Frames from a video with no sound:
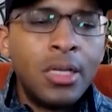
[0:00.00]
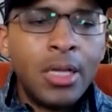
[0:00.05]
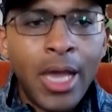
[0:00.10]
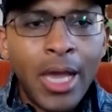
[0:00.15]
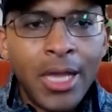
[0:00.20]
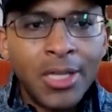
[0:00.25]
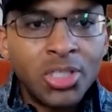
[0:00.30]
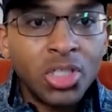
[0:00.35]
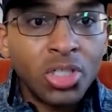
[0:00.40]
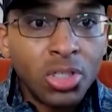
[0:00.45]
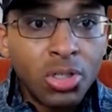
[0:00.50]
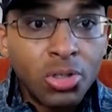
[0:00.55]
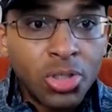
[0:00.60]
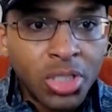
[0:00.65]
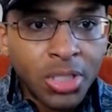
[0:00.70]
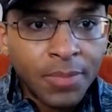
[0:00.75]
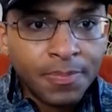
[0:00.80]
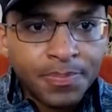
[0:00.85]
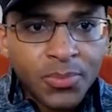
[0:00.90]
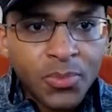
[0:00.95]
a
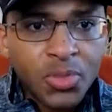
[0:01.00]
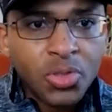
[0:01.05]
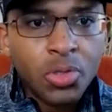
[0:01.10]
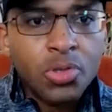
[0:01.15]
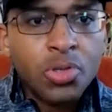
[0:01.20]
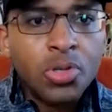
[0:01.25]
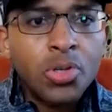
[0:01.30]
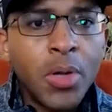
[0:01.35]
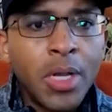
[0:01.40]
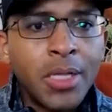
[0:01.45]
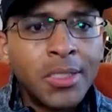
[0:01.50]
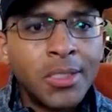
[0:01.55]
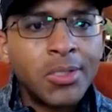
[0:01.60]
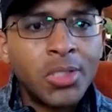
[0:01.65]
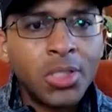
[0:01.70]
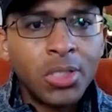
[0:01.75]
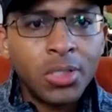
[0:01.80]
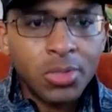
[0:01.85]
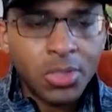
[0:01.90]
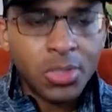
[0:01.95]
solution. So you create the
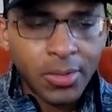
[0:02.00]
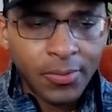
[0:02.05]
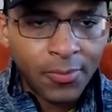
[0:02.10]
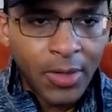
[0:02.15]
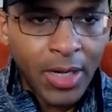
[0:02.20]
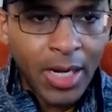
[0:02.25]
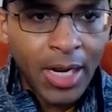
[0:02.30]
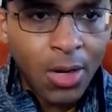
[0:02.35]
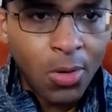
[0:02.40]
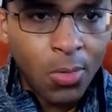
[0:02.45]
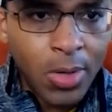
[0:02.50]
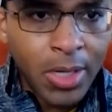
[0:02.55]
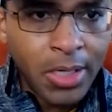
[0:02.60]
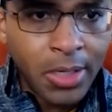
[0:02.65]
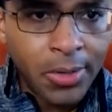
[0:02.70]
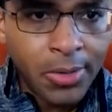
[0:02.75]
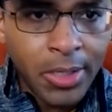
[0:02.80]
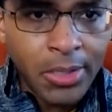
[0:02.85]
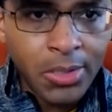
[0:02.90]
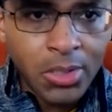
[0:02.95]
solution, find out a way to
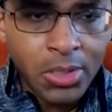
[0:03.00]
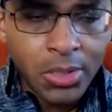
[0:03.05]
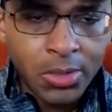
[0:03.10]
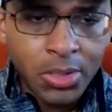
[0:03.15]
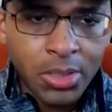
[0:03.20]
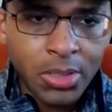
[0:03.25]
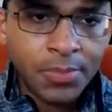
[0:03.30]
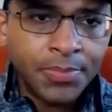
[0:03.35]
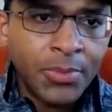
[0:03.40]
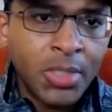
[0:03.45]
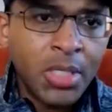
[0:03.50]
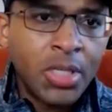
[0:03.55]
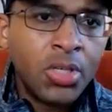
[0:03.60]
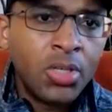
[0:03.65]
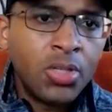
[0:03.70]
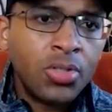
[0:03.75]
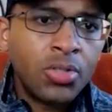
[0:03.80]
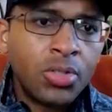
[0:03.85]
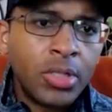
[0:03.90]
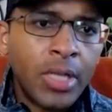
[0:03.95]
create a solution.
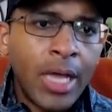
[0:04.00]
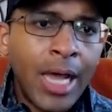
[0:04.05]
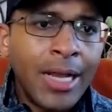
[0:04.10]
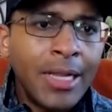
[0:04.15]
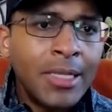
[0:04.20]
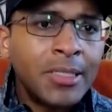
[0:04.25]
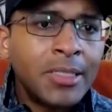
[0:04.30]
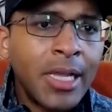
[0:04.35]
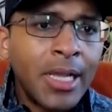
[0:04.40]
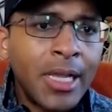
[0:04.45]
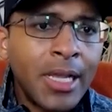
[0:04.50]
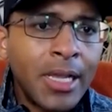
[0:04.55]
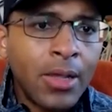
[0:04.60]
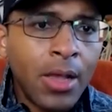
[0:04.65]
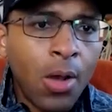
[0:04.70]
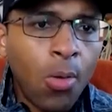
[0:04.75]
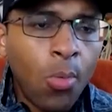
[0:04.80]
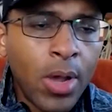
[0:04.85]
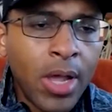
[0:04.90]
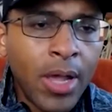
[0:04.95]
That is a
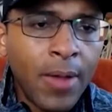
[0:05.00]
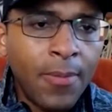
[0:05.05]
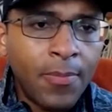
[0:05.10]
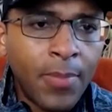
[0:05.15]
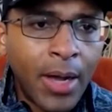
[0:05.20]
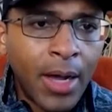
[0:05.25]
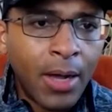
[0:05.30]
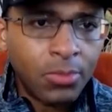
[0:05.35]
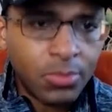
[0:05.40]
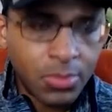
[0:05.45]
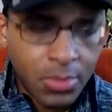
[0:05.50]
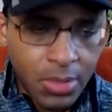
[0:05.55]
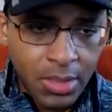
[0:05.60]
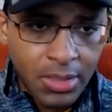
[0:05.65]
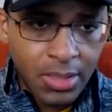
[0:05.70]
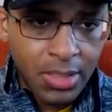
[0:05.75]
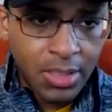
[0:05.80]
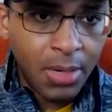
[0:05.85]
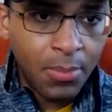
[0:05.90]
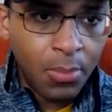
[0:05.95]
way about the
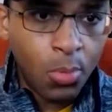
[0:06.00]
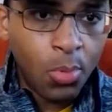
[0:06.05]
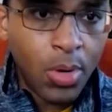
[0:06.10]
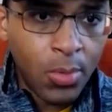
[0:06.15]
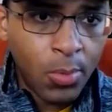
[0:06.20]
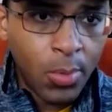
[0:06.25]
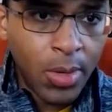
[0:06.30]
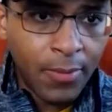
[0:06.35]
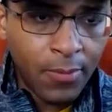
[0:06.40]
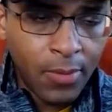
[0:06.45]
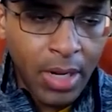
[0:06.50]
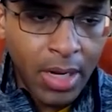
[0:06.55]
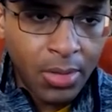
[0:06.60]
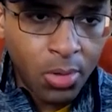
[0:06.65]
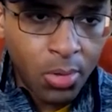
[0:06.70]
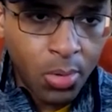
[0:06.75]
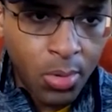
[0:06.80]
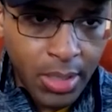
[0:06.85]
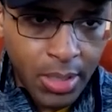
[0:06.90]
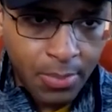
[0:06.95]
number one way of
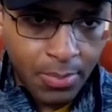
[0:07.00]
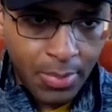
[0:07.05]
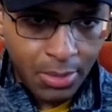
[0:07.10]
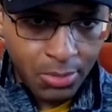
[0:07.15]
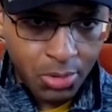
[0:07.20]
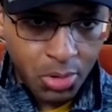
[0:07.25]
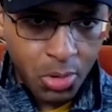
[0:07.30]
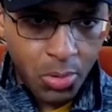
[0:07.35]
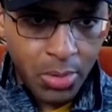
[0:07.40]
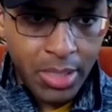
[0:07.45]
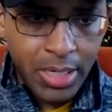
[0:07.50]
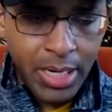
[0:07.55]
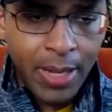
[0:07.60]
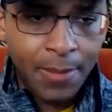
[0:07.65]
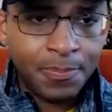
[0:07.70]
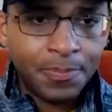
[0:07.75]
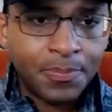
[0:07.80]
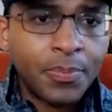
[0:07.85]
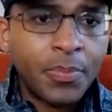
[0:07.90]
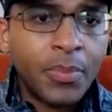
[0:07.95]
going about doing that.
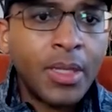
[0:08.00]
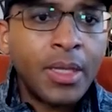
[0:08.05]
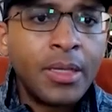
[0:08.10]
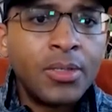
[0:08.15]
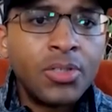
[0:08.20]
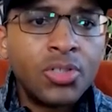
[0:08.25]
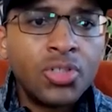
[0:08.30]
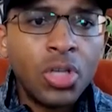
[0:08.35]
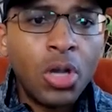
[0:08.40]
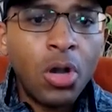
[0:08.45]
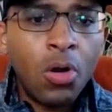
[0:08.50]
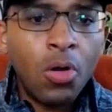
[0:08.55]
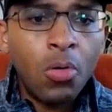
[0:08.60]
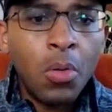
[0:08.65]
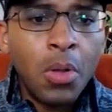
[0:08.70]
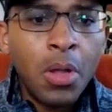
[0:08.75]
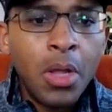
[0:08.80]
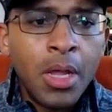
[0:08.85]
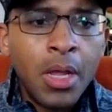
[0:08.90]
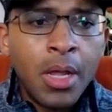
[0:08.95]

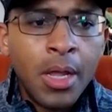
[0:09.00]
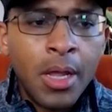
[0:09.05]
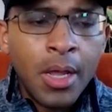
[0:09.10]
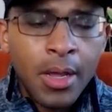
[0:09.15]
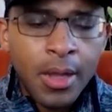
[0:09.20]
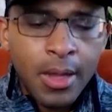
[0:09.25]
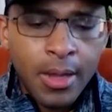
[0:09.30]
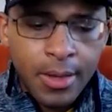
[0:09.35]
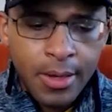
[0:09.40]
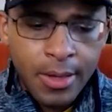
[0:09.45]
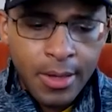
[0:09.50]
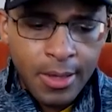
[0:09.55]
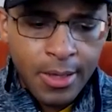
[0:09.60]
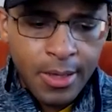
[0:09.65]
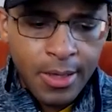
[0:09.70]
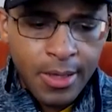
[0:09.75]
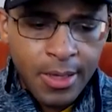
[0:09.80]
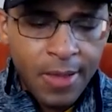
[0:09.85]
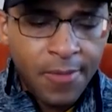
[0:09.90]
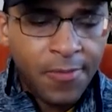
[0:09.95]
So
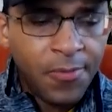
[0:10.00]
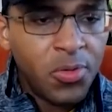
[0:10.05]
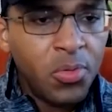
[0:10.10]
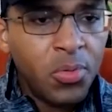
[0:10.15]
if you